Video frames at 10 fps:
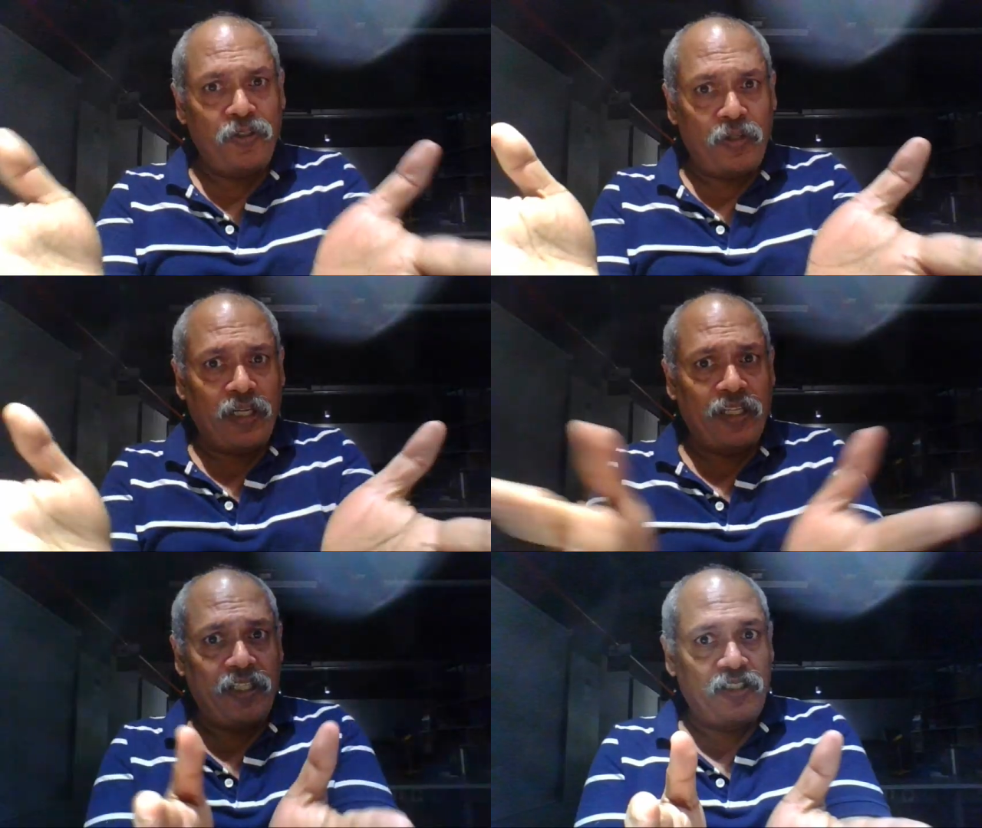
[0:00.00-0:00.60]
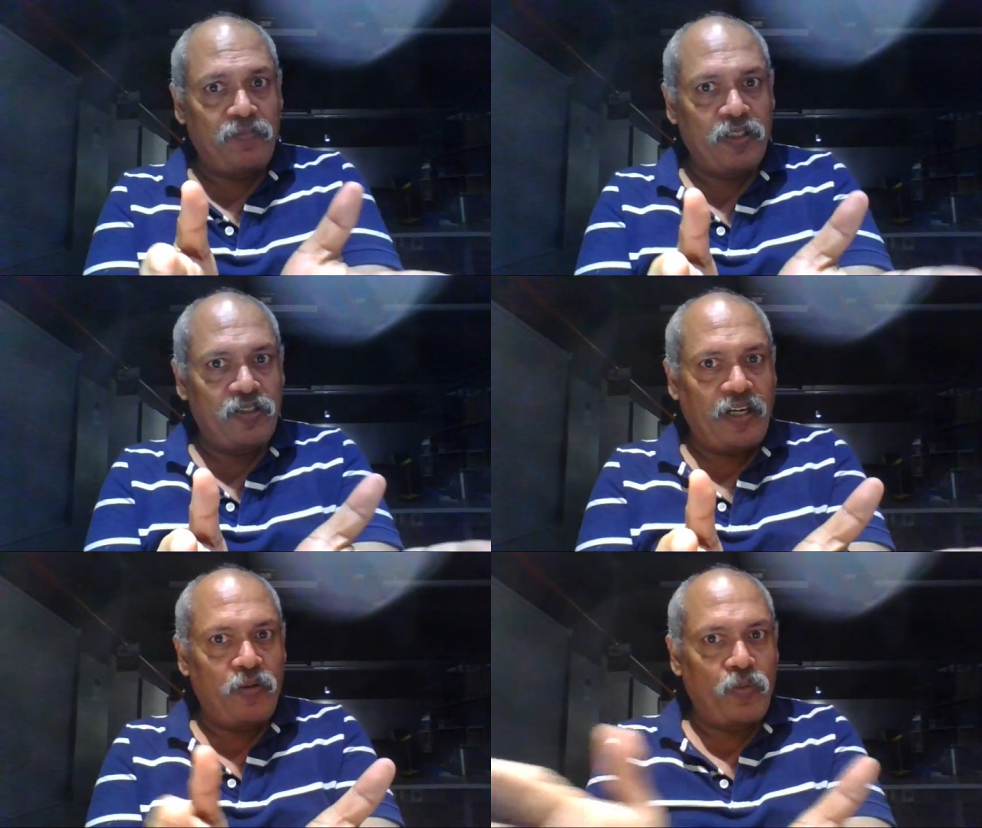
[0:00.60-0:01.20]
into architecture because
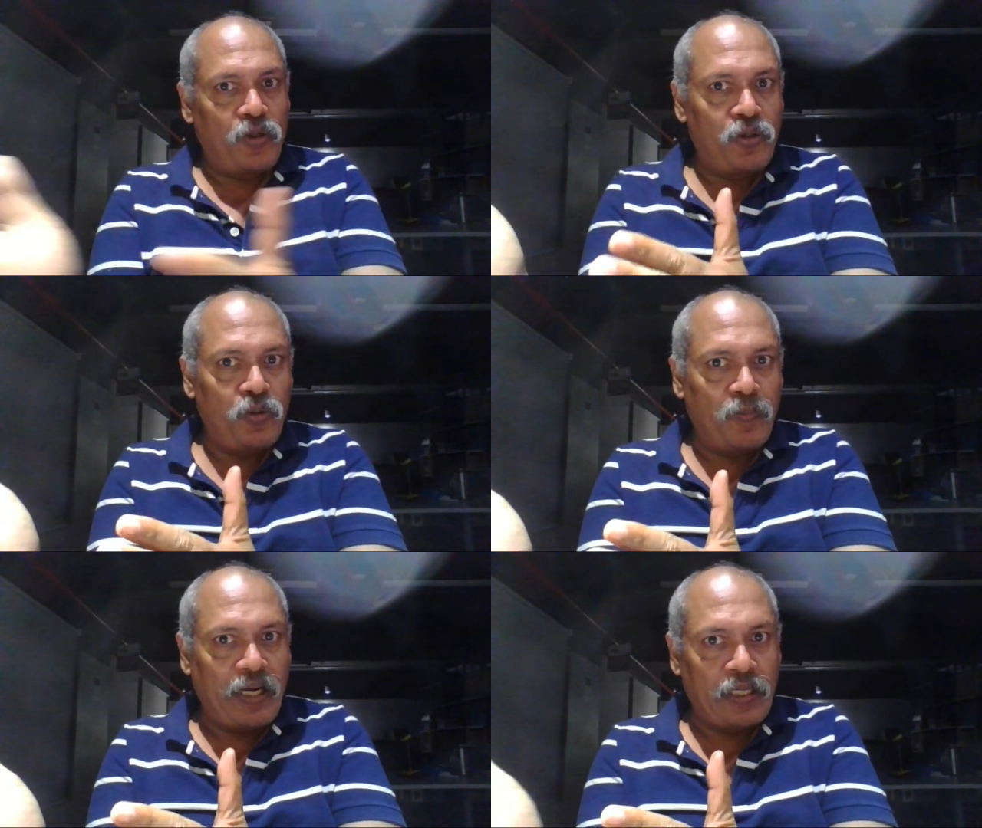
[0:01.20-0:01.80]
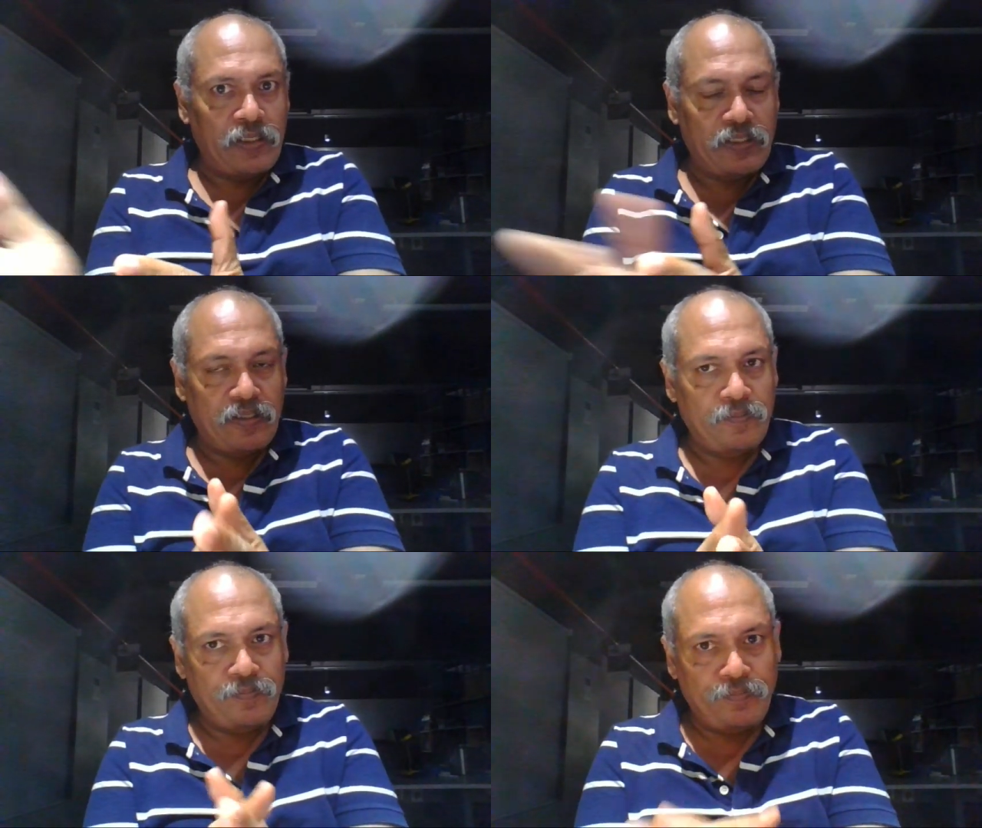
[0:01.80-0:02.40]
I don't want to do
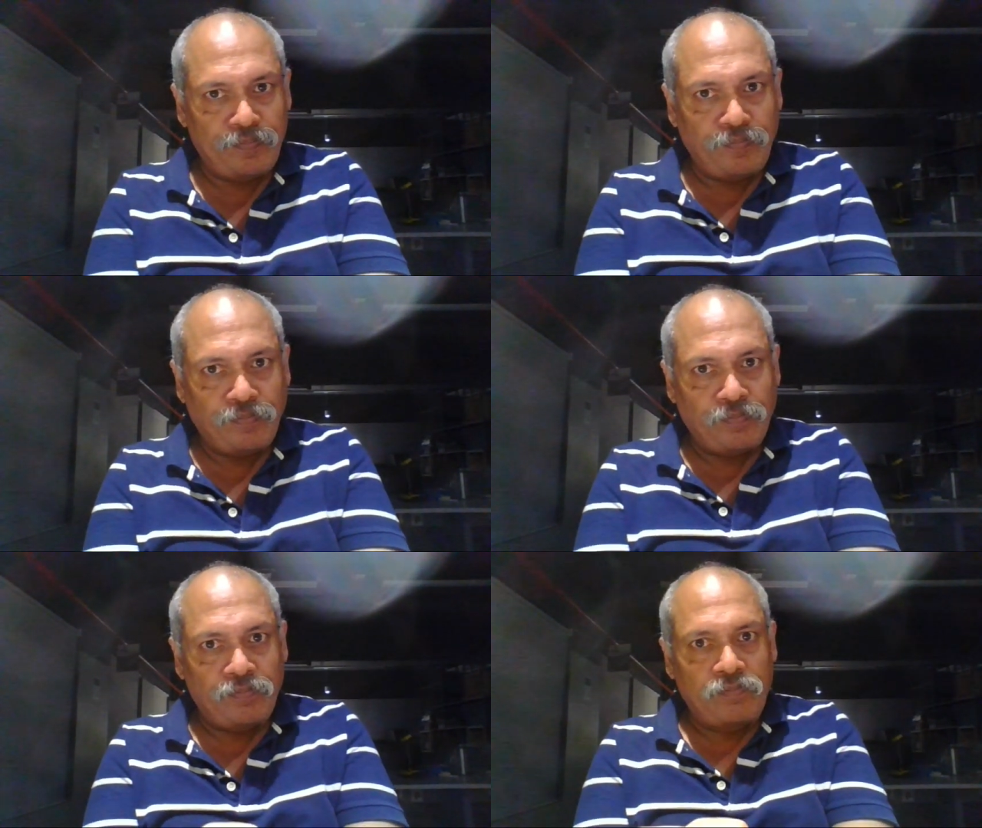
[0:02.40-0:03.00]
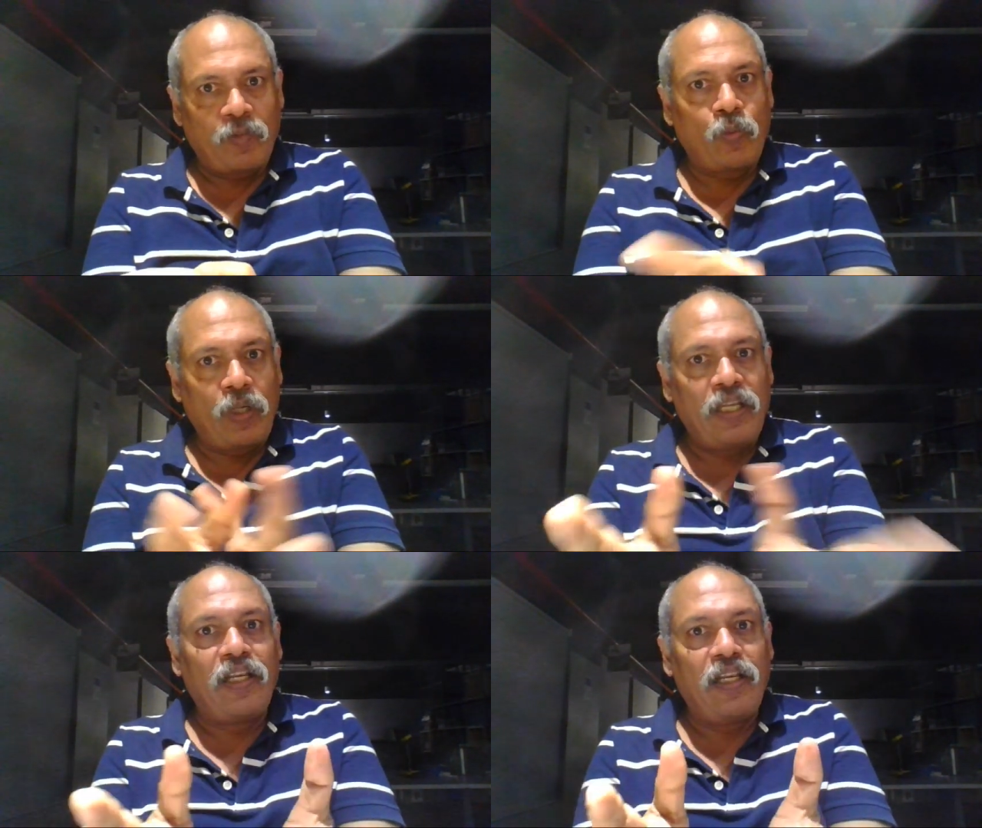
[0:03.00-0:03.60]
maths.
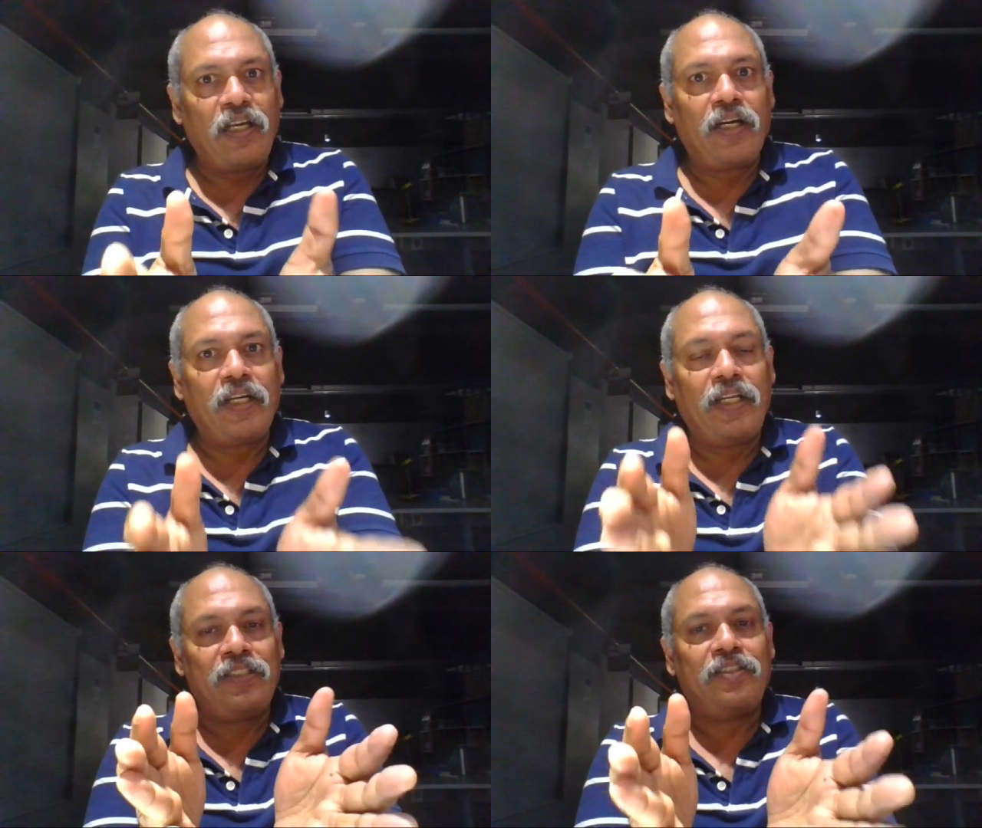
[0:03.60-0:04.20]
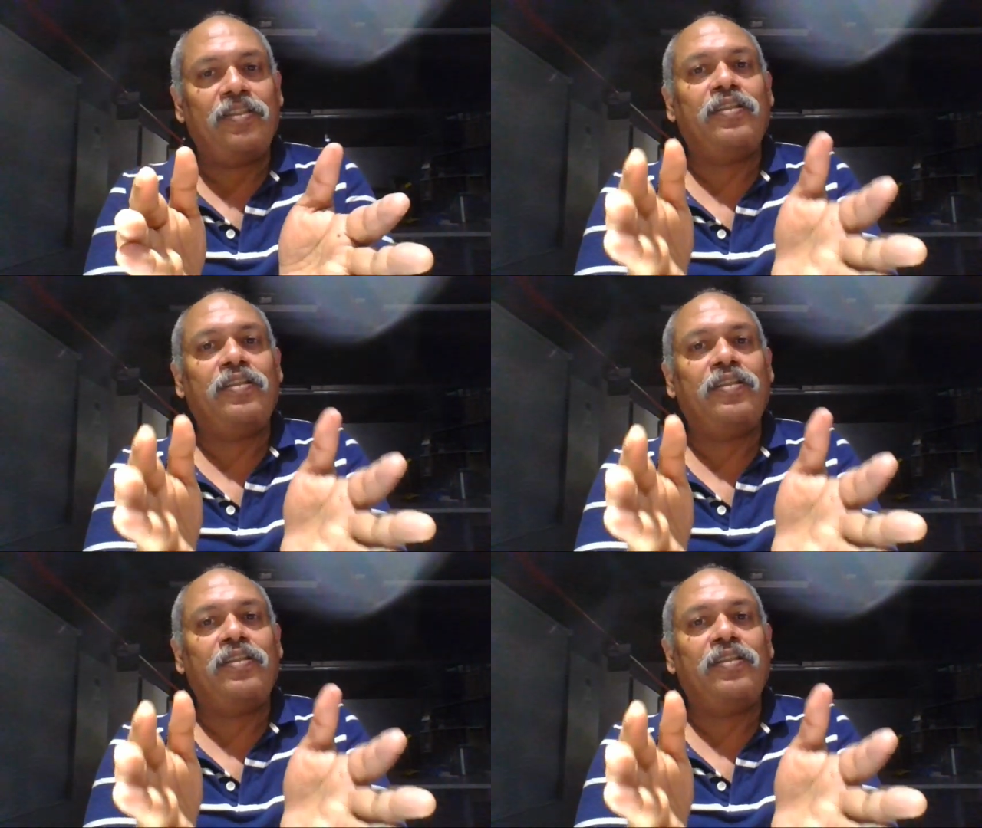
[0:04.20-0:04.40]
Well, architecture